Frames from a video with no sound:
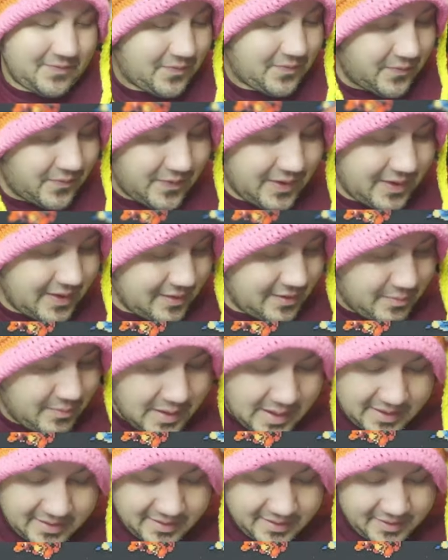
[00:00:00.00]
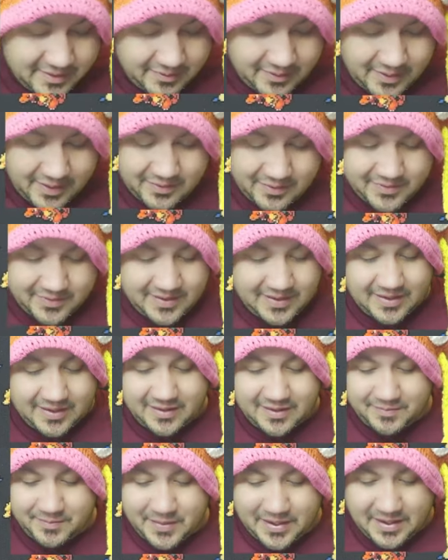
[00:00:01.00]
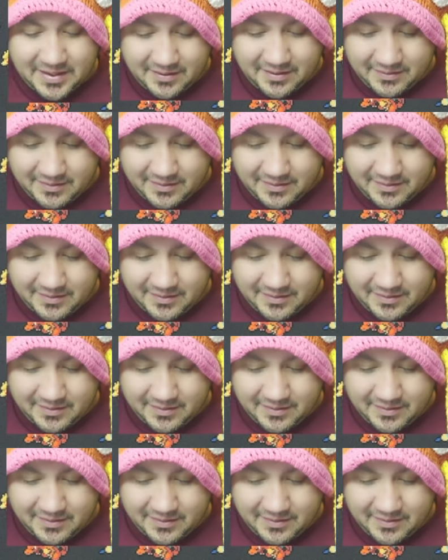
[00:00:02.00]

freaking amazing. Crown Zenith, man.